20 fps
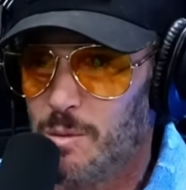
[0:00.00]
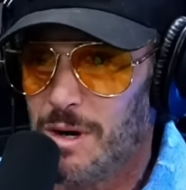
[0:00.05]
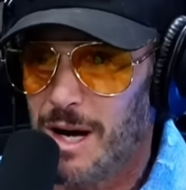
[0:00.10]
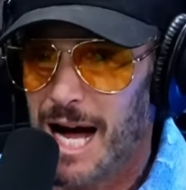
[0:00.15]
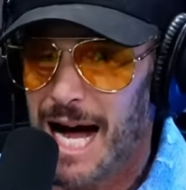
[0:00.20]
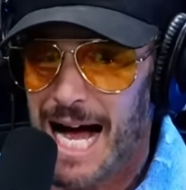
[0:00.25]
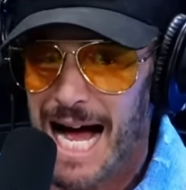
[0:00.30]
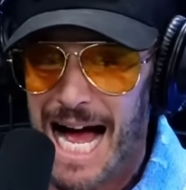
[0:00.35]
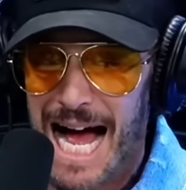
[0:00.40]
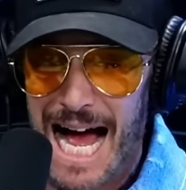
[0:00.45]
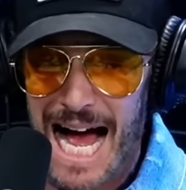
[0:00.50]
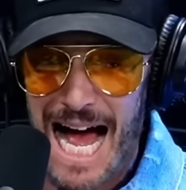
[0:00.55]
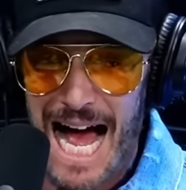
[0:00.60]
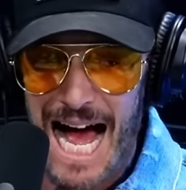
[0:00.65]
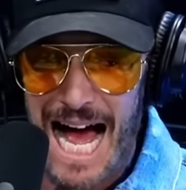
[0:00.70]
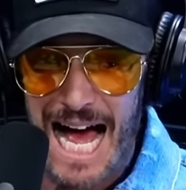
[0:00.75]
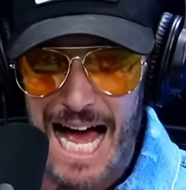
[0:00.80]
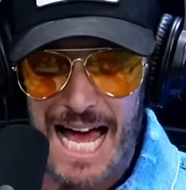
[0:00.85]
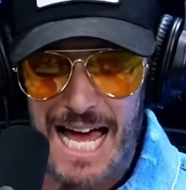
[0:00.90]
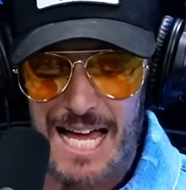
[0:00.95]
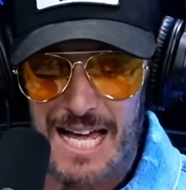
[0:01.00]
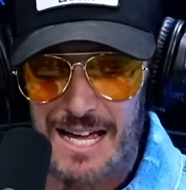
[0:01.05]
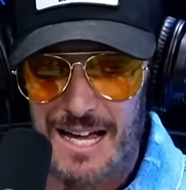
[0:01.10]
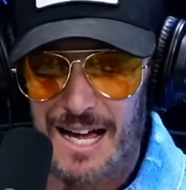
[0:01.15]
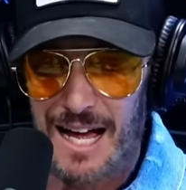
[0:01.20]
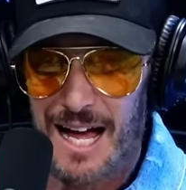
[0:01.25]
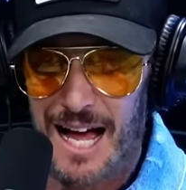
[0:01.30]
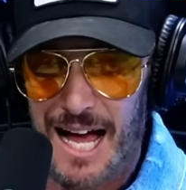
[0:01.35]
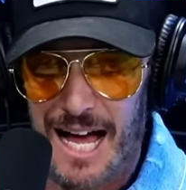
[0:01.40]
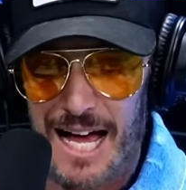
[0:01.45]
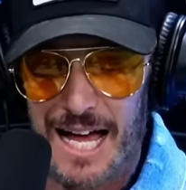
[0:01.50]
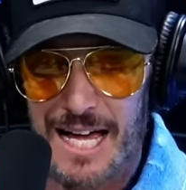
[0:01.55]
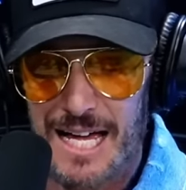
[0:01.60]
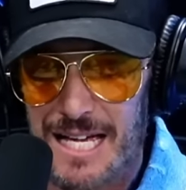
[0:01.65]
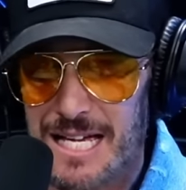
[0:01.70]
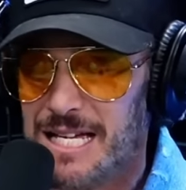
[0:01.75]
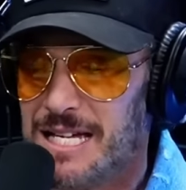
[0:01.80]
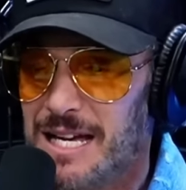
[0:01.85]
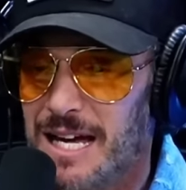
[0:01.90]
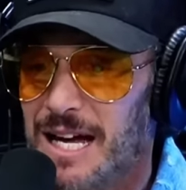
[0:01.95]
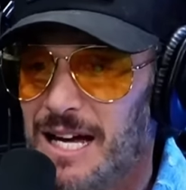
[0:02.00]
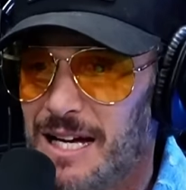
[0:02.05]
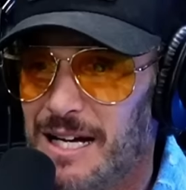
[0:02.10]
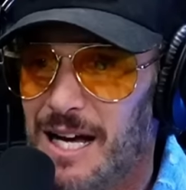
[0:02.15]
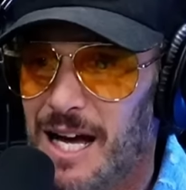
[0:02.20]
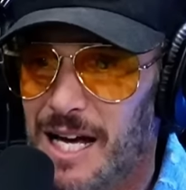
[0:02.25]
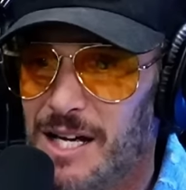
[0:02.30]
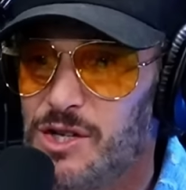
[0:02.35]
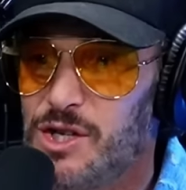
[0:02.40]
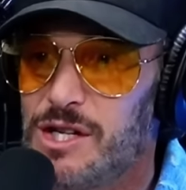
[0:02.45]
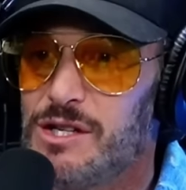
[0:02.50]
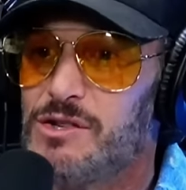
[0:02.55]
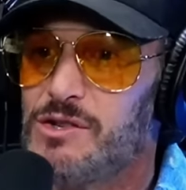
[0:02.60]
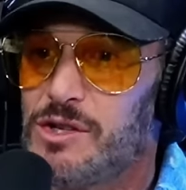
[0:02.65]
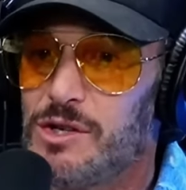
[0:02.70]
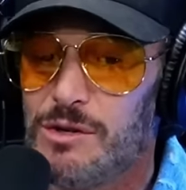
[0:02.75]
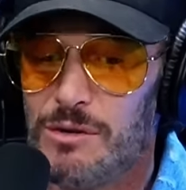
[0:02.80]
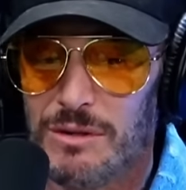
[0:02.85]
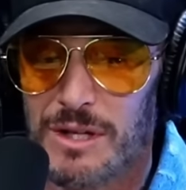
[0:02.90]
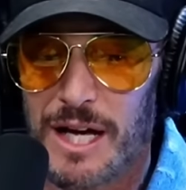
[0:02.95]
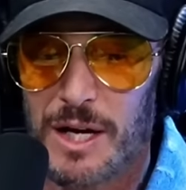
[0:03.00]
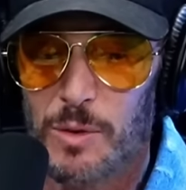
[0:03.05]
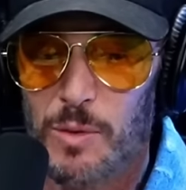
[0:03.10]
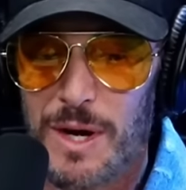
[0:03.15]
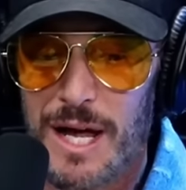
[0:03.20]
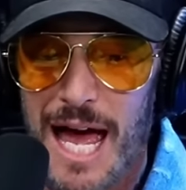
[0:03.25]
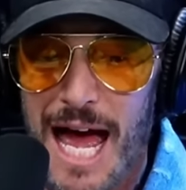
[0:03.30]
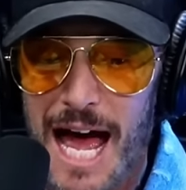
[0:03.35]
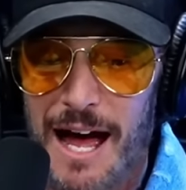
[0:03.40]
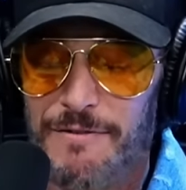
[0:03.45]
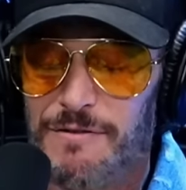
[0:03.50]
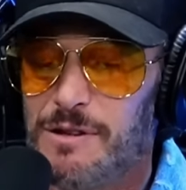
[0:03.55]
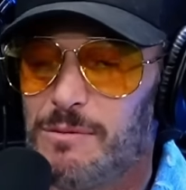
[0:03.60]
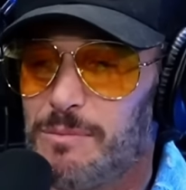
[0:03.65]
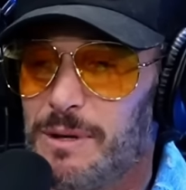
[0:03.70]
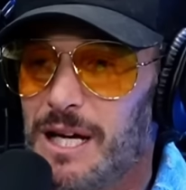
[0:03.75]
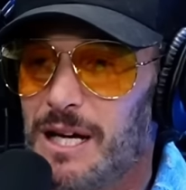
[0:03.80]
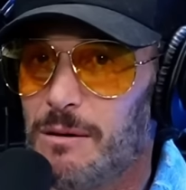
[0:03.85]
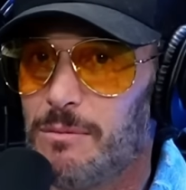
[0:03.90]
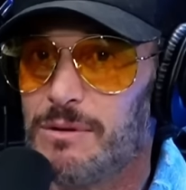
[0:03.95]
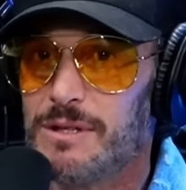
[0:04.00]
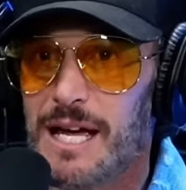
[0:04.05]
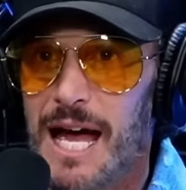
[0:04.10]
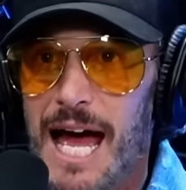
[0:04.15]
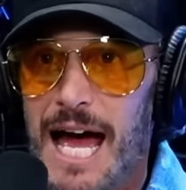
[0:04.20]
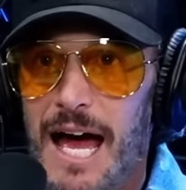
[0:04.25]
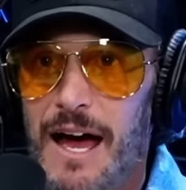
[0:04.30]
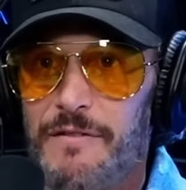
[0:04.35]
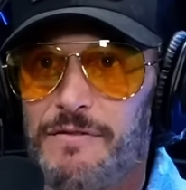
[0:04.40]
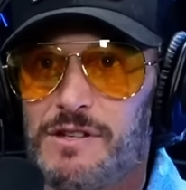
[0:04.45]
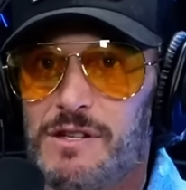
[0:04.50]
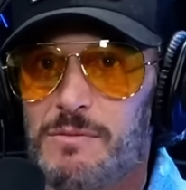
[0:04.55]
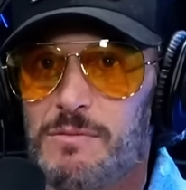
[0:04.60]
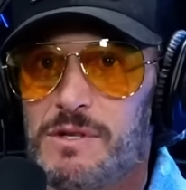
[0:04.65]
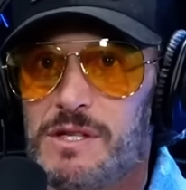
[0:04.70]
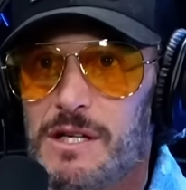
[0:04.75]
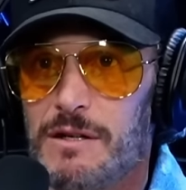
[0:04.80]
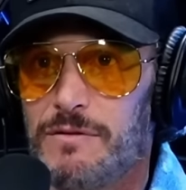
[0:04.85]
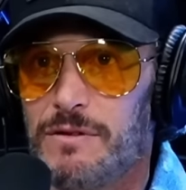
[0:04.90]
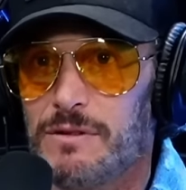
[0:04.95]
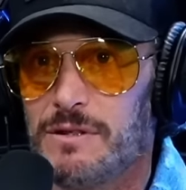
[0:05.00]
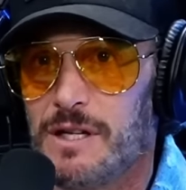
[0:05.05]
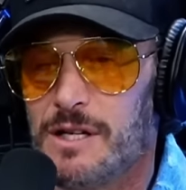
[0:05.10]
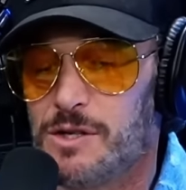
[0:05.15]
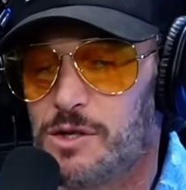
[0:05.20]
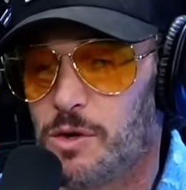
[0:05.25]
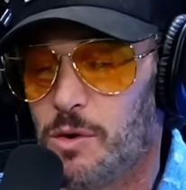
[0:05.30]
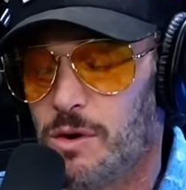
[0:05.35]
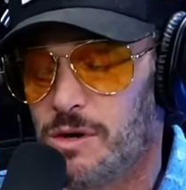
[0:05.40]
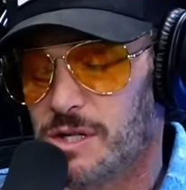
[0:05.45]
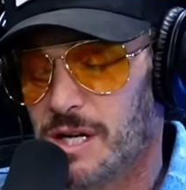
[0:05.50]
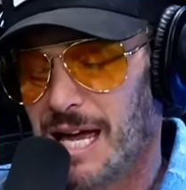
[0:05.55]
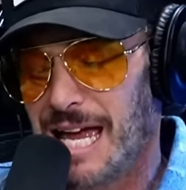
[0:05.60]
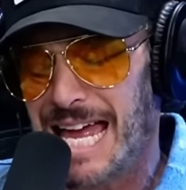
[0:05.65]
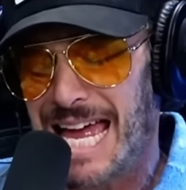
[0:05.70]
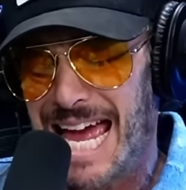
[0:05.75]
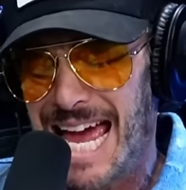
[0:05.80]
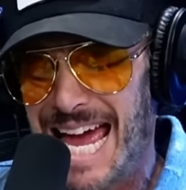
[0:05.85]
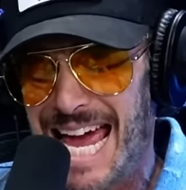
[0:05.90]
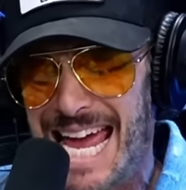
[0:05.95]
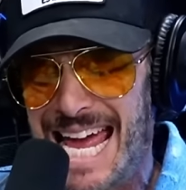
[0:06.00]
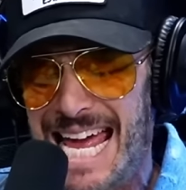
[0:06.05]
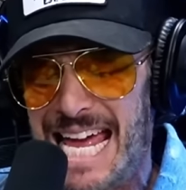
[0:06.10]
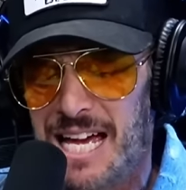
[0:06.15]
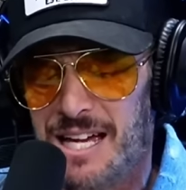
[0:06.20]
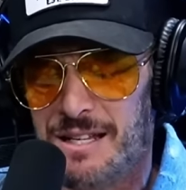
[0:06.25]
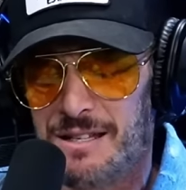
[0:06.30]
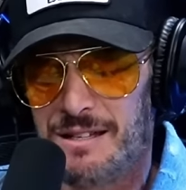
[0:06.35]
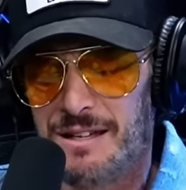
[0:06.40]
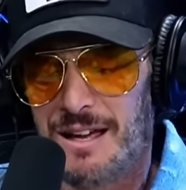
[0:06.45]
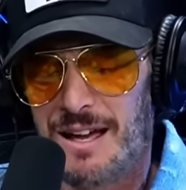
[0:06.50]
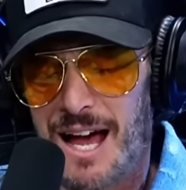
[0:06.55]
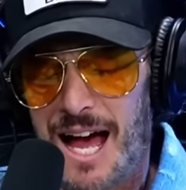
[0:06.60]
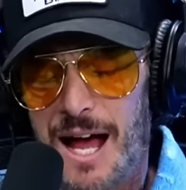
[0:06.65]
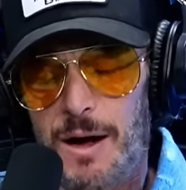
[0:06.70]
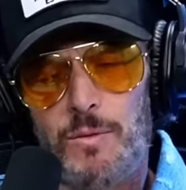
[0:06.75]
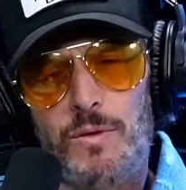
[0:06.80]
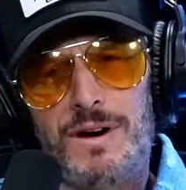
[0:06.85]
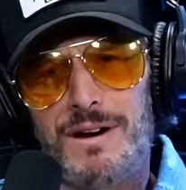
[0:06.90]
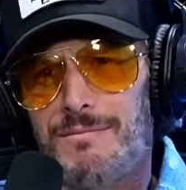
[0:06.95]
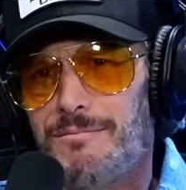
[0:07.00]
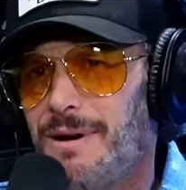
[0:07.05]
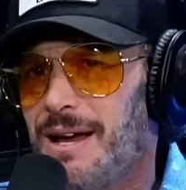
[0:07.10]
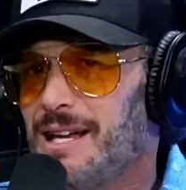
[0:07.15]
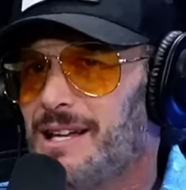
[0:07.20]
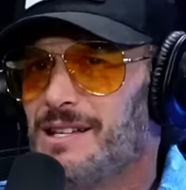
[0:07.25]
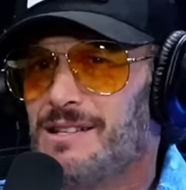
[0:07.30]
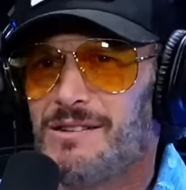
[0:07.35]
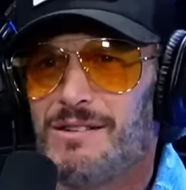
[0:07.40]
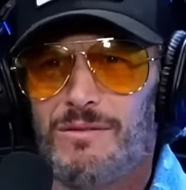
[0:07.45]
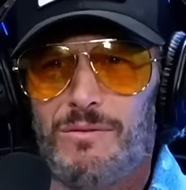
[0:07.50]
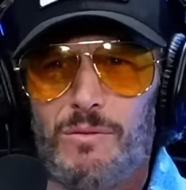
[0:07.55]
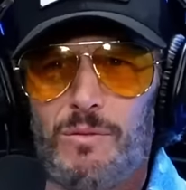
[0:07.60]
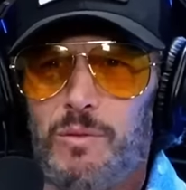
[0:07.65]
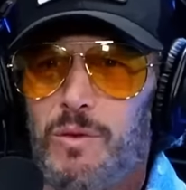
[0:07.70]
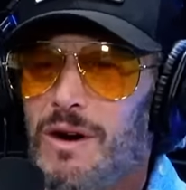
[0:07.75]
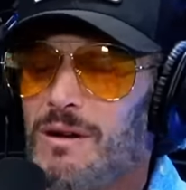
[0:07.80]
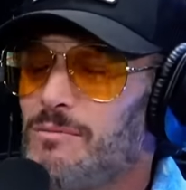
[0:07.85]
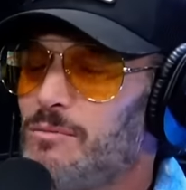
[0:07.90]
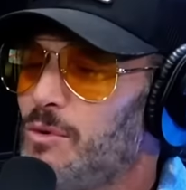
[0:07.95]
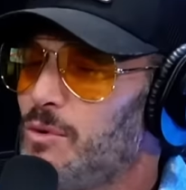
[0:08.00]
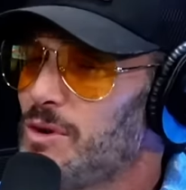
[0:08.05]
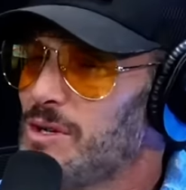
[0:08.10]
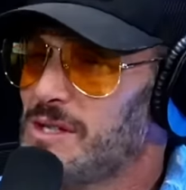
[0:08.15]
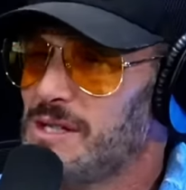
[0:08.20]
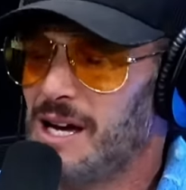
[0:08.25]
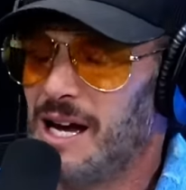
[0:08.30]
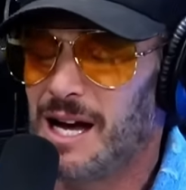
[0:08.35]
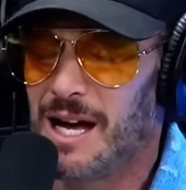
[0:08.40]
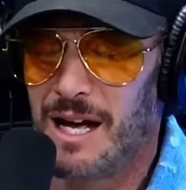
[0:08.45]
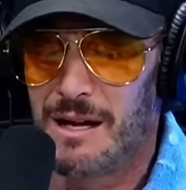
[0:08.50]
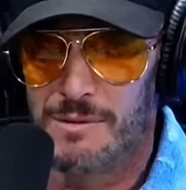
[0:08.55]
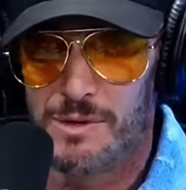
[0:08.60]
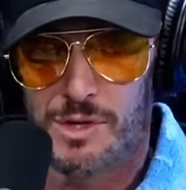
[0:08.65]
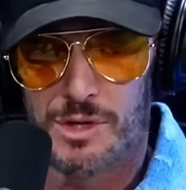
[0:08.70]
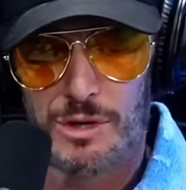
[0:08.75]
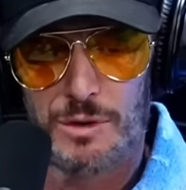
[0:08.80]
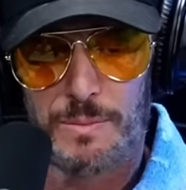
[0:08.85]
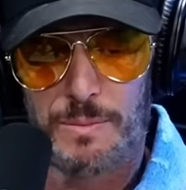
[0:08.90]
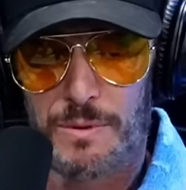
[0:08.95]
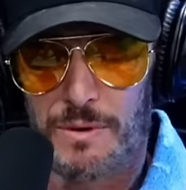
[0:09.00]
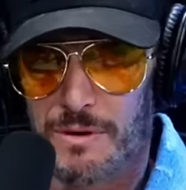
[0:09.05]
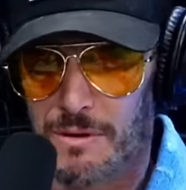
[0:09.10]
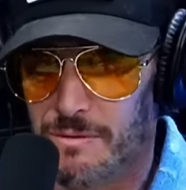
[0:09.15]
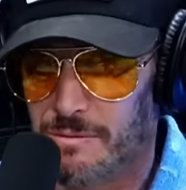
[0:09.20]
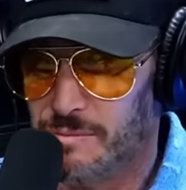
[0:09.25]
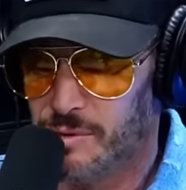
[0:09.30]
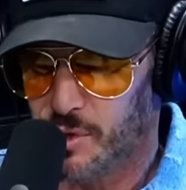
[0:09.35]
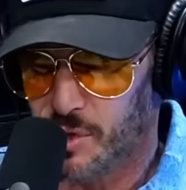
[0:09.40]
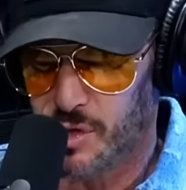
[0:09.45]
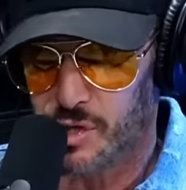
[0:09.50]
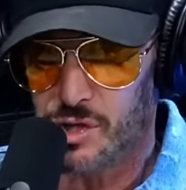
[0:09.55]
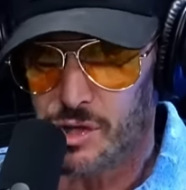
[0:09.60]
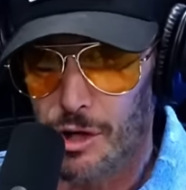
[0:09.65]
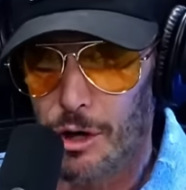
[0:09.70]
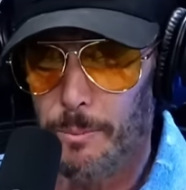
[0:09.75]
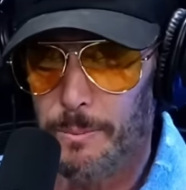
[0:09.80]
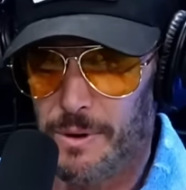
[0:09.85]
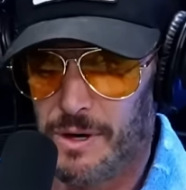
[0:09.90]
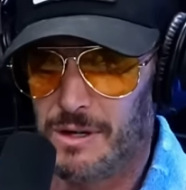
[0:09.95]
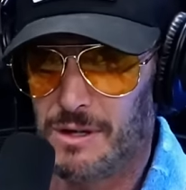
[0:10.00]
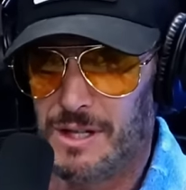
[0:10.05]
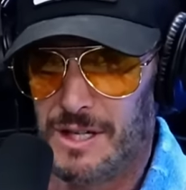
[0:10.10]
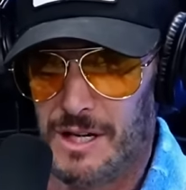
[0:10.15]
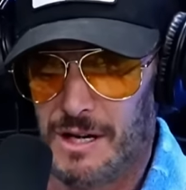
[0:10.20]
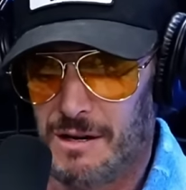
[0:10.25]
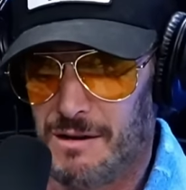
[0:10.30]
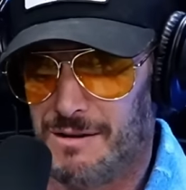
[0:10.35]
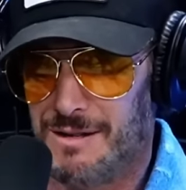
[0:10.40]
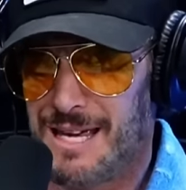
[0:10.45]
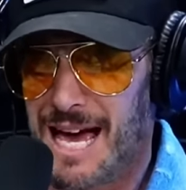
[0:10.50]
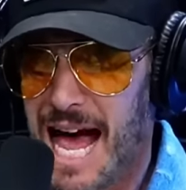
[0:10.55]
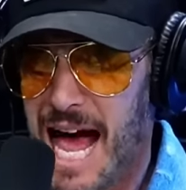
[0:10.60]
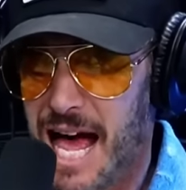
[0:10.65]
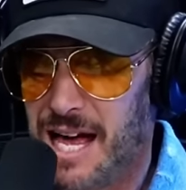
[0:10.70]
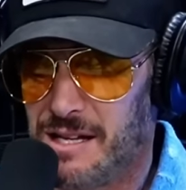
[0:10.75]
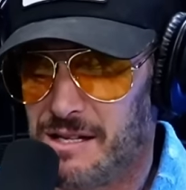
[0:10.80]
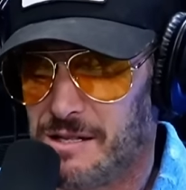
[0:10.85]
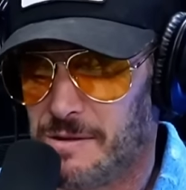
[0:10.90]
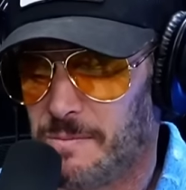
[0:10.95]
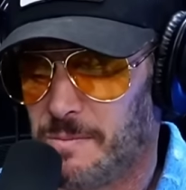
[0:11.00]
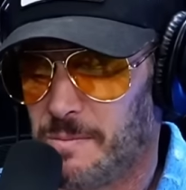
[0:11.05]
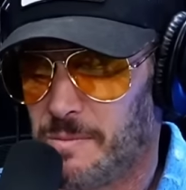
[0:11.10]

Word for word: I, I, I, I just do. Like, we have to be able to have some civil discourse. And I want to make it one more time super, super clear. Guys,